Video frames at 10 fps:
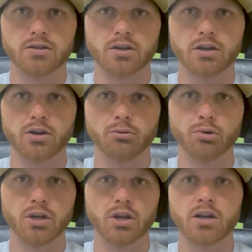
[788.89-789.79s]
scenario,
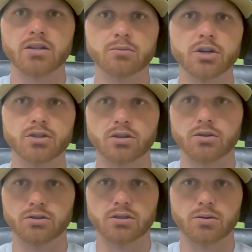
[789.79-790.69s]
but not as much
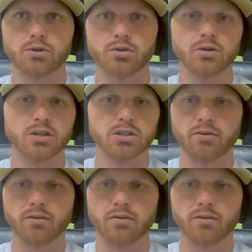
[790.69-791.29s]
so as someone who does